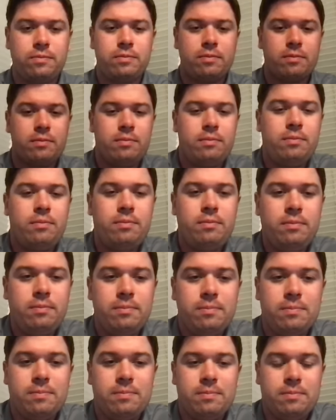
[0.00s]

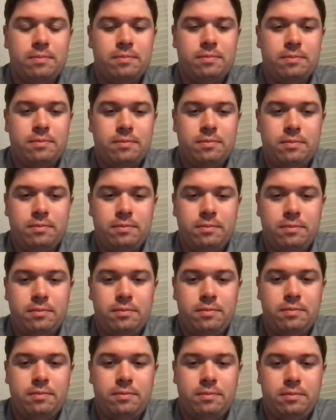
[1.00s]

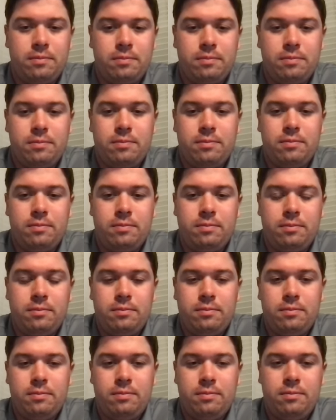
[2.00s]

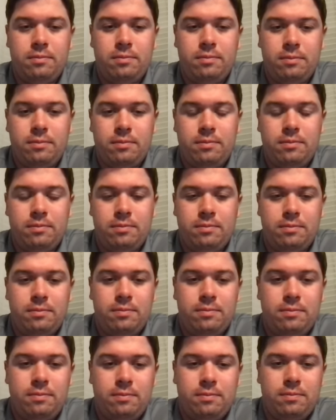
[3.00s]

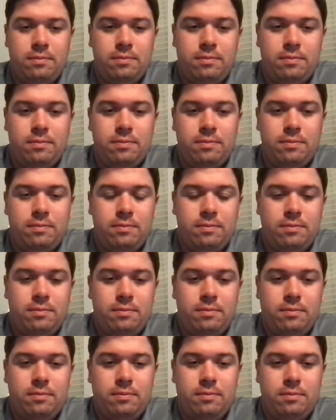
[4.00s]

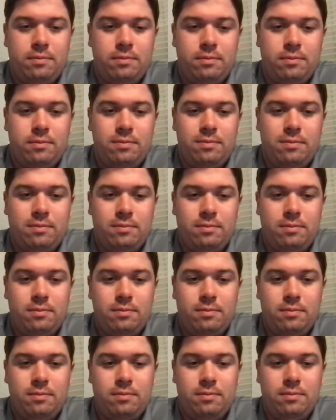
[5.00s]

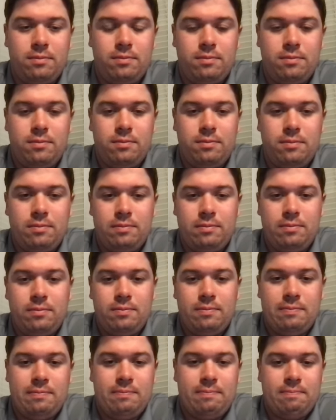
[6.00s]

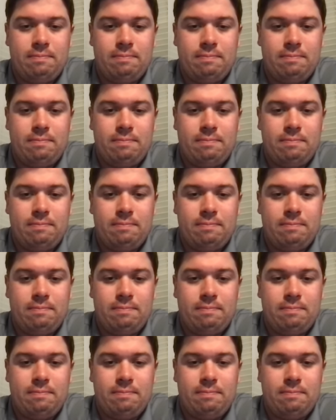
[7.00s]
(not speaking)